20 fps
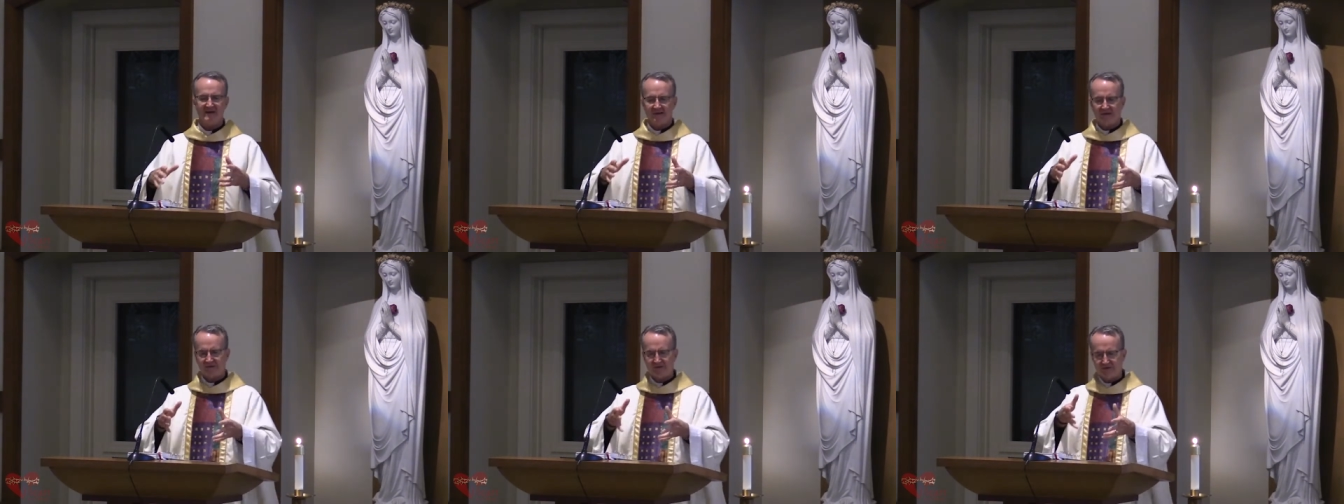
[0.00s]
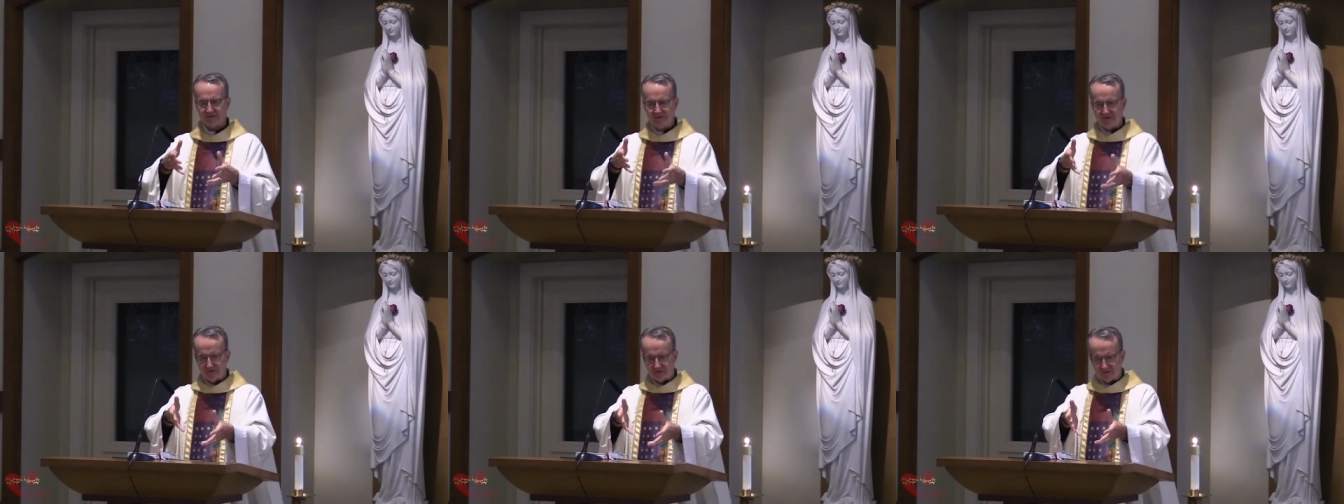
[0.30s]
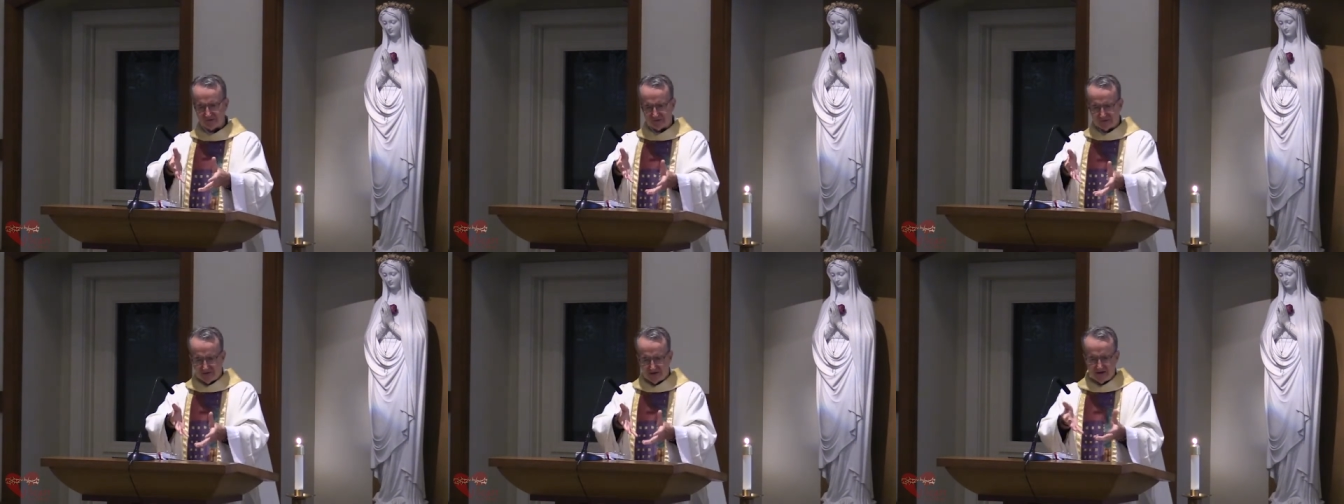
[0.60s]
said
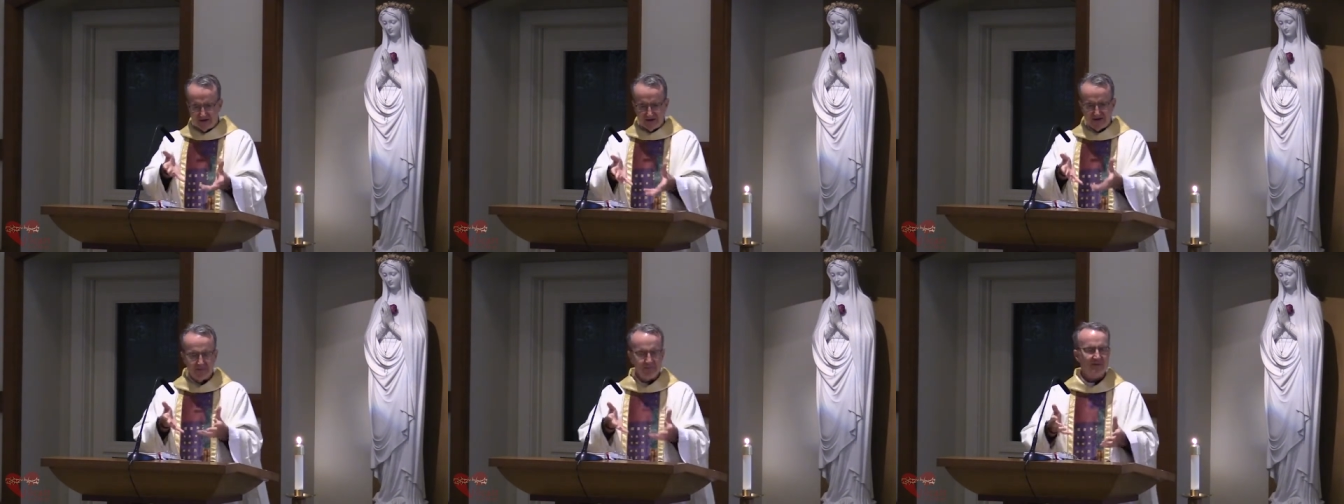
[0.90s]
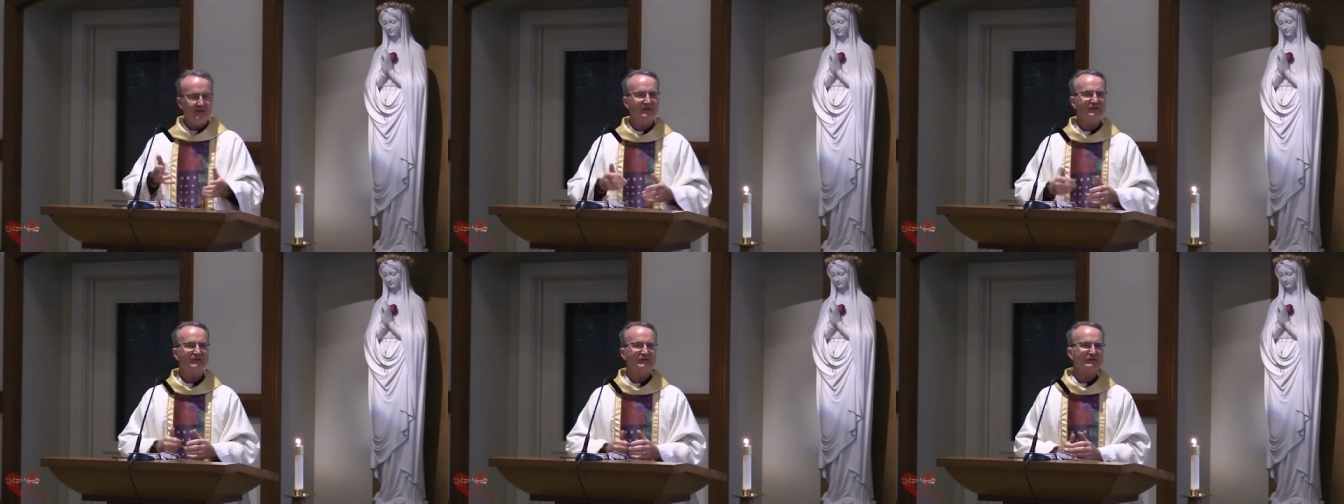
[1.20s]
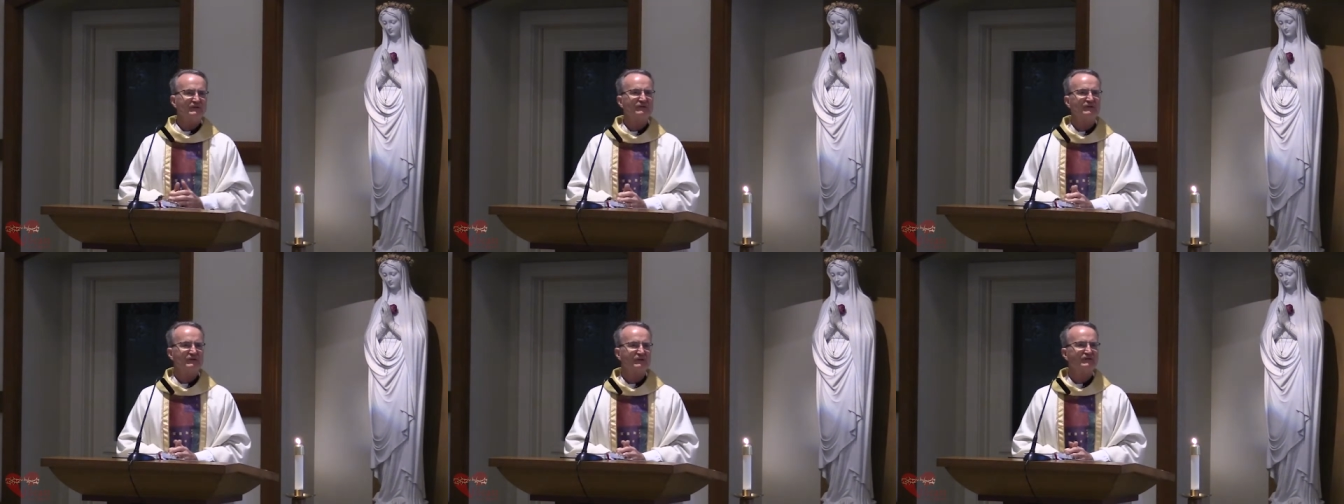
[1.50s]
this image
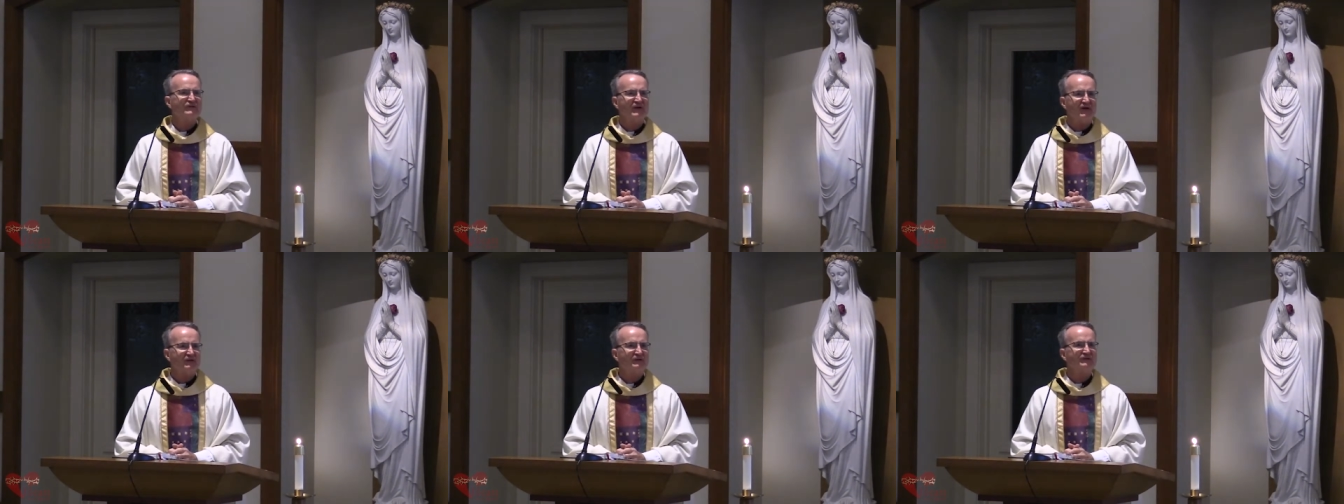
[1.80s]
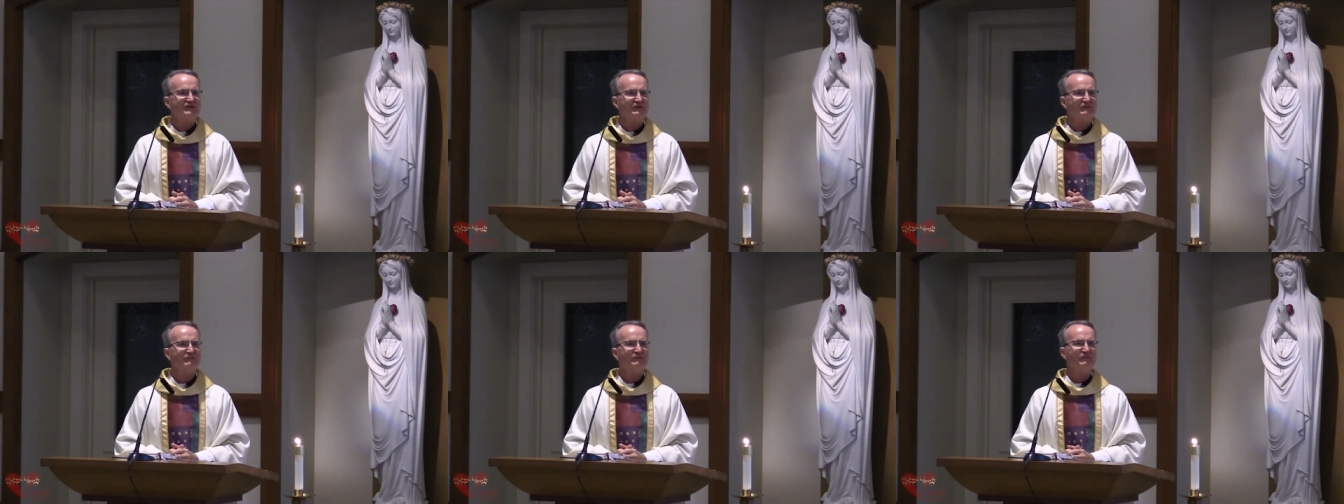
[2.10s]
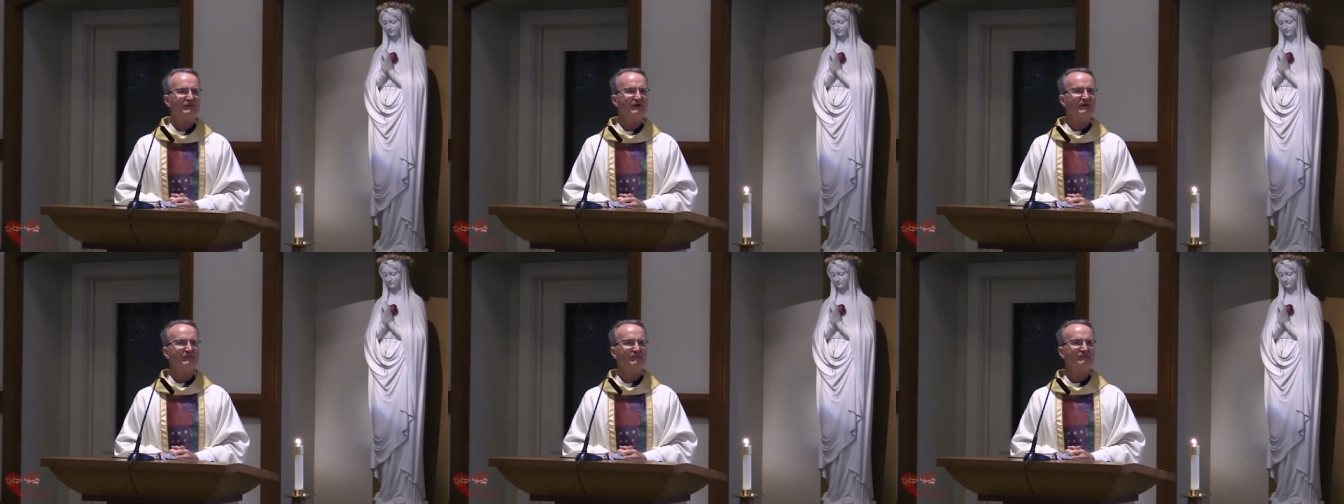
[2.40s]
is suggestive
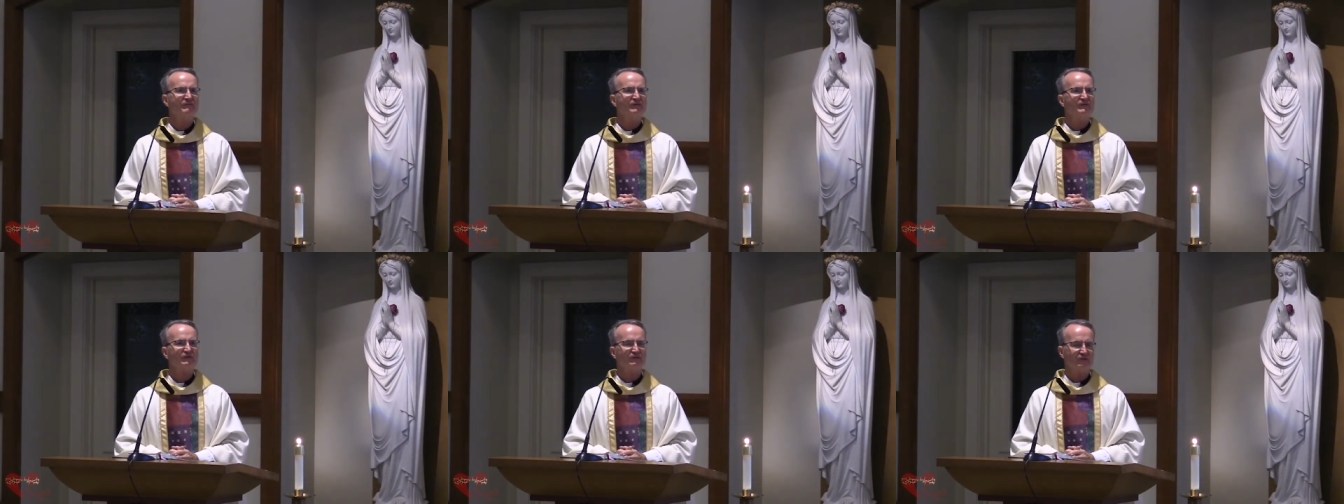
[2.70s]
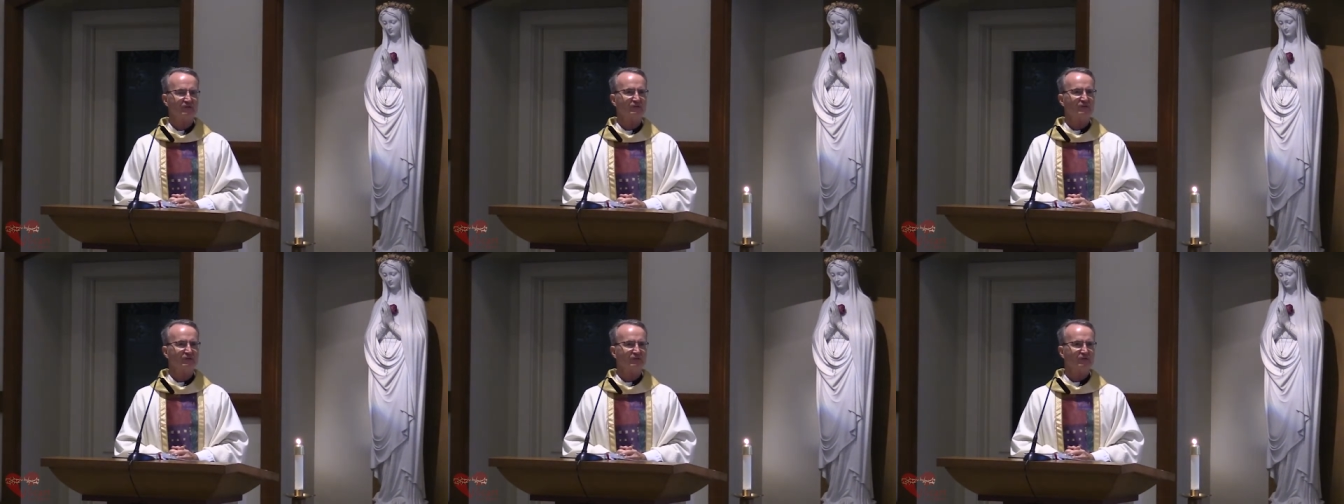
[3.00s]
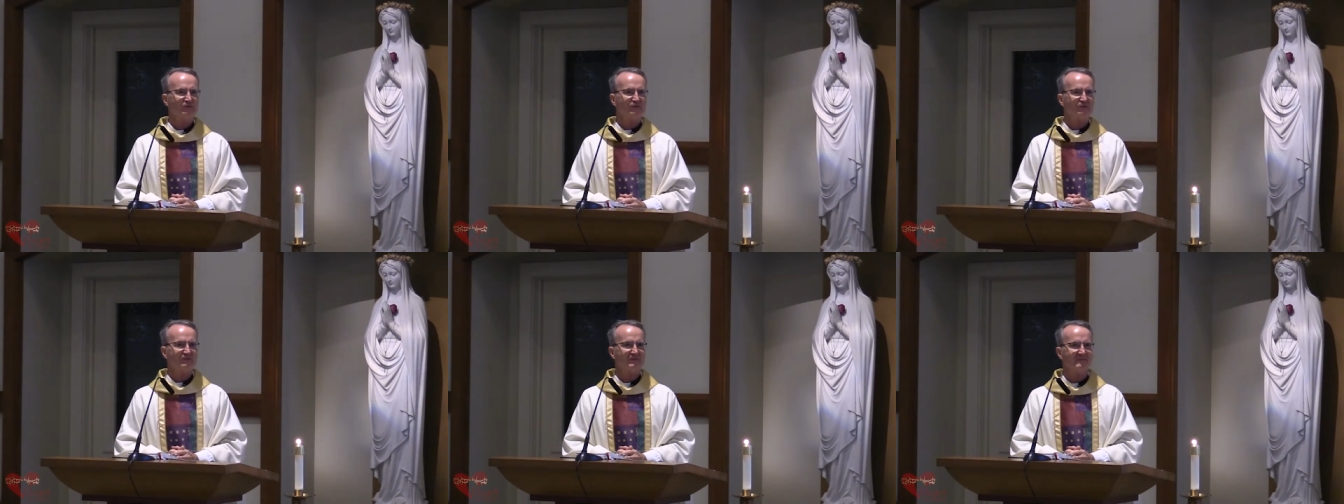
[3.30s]
of the
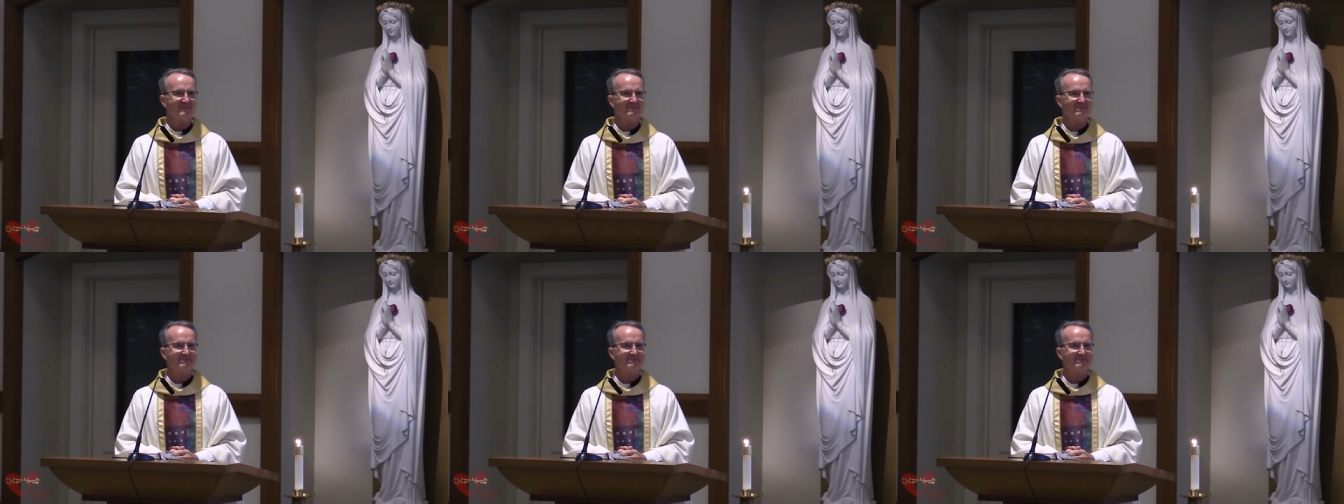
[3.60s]
church.